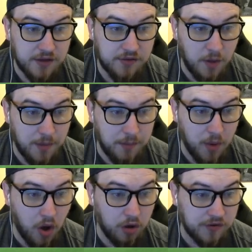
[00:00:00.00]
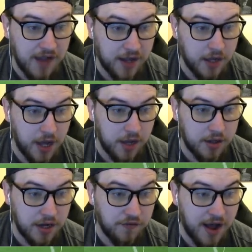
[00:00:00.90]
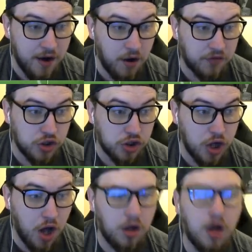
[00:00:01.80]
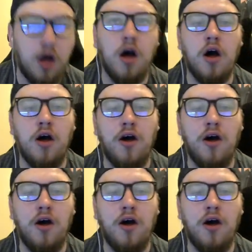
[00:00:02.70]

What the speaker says: That's not a bad ball. Daka, can he fire off the shot? Oh!